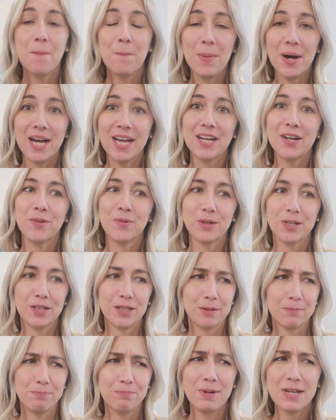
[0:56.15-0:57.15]
But
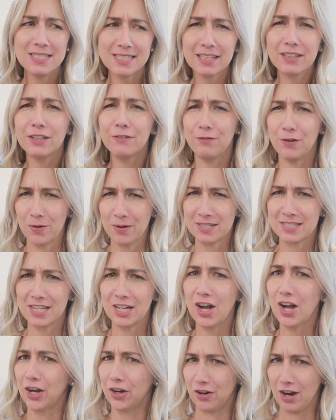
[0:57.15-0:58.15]
we're basically
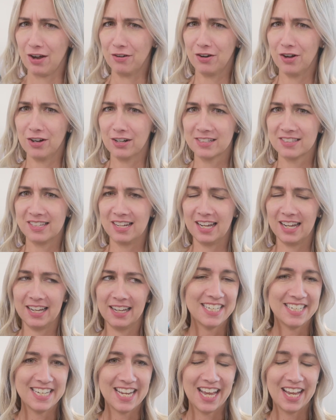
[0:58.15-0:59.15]
focusing on Groundhog's Day.
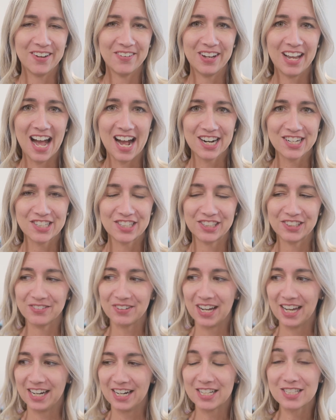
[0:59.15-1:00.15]
Today we actually
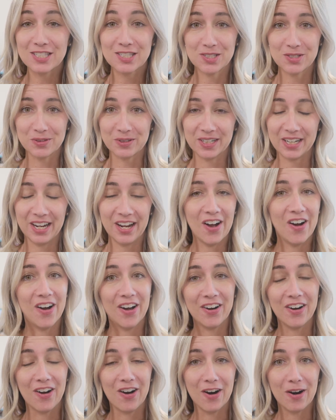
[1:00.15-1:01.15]
read a story
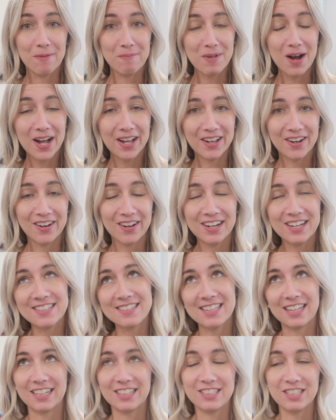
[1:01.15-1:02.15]
on our Mayan.
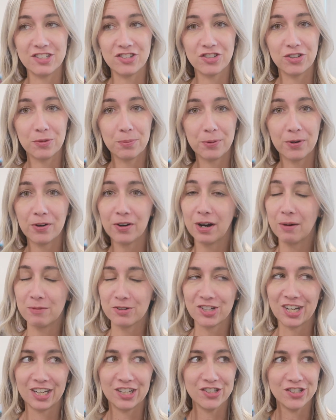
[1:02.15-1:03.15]
It's like a digital program,
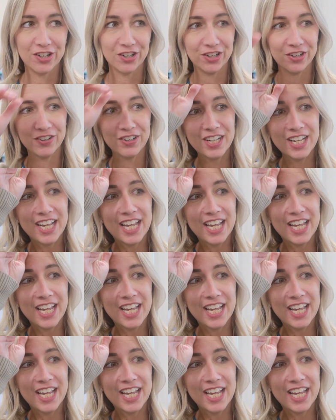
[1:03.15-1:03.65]
which I can show you.